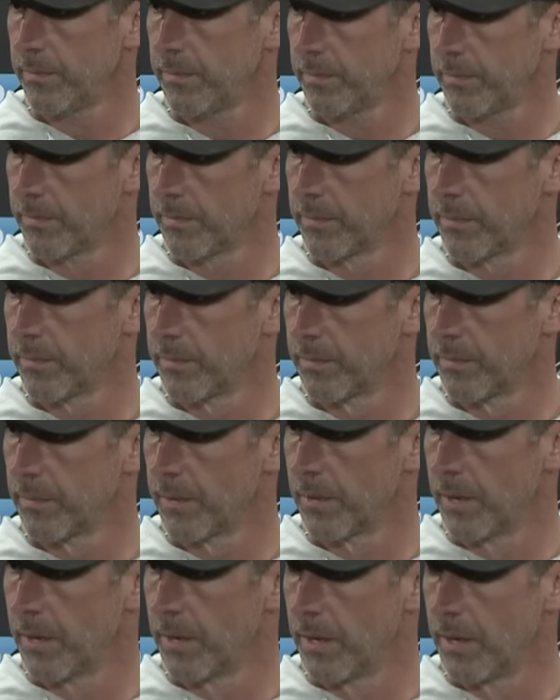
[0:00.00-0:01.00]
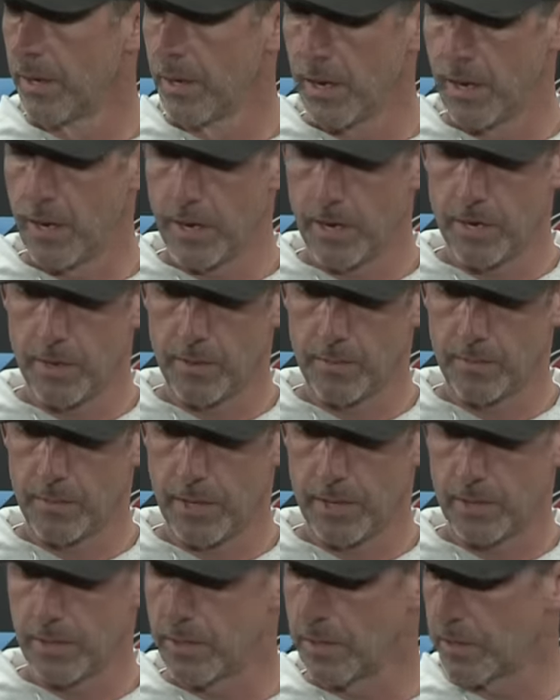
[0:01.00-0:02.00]
a player like that? Um,
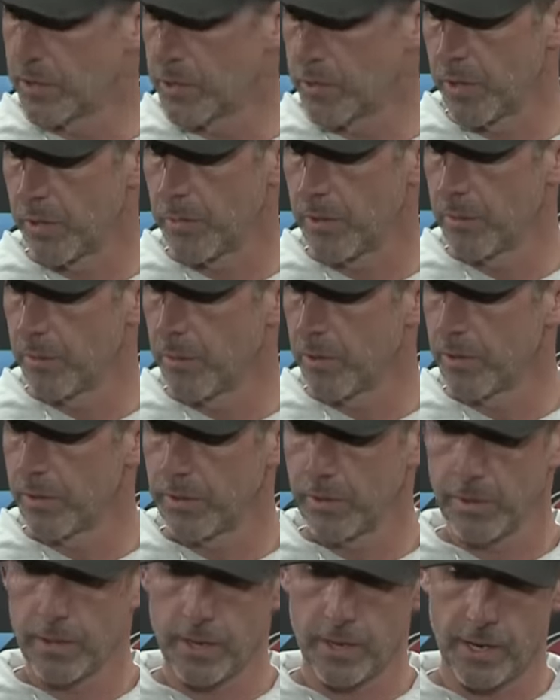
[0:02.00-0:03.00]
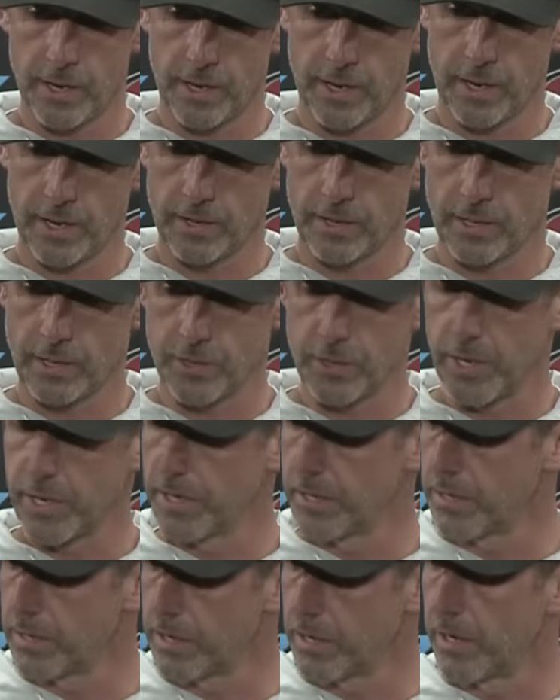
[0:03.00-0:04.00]
I think it's extremely important, and I, I, think
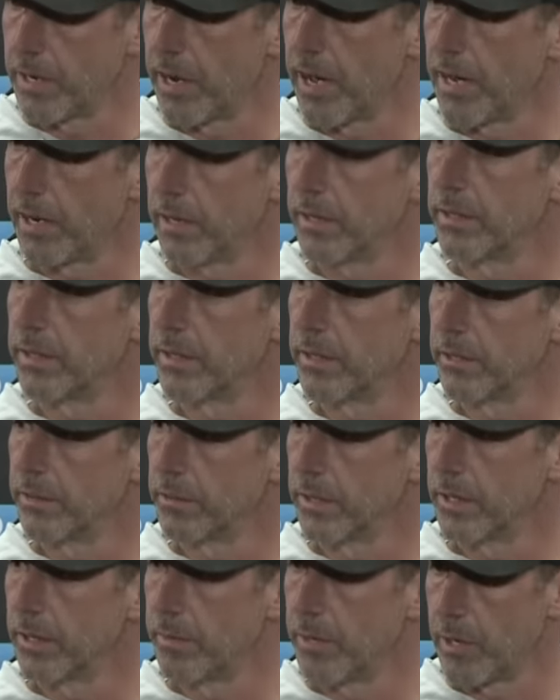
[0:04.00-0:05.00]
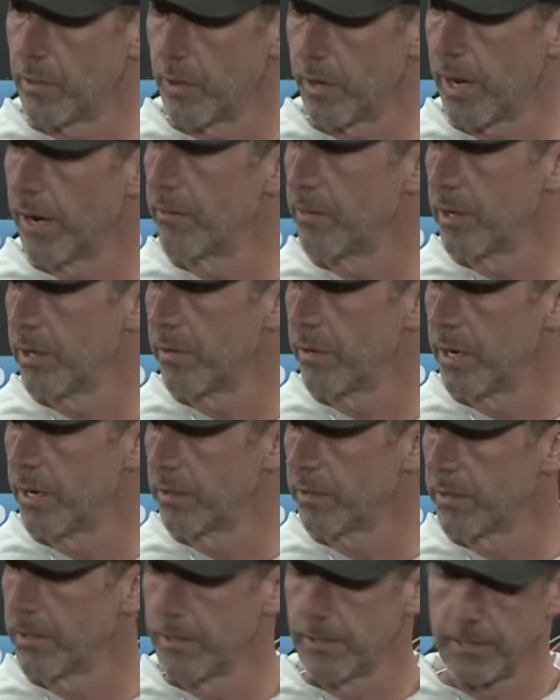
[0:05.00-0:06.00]
Dre's as good at it as um, anyone I've been
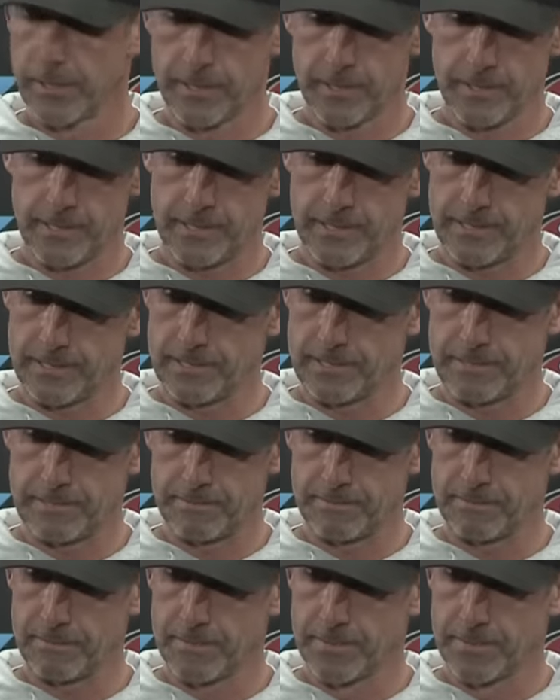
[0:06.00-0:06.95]
around. Um,